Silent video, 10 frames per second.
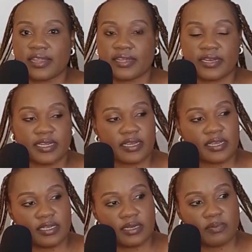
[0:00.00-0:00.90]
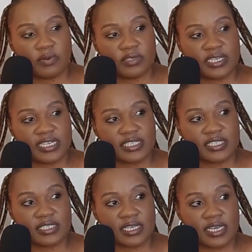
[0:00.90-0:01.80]
the other day in a
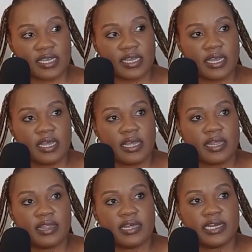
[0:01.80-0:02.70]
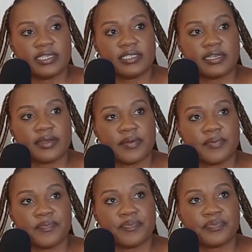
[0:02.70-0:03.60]
podcast say that...
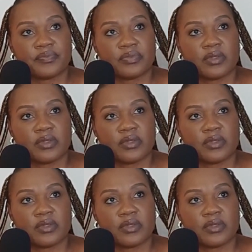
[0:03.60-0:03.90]
Um,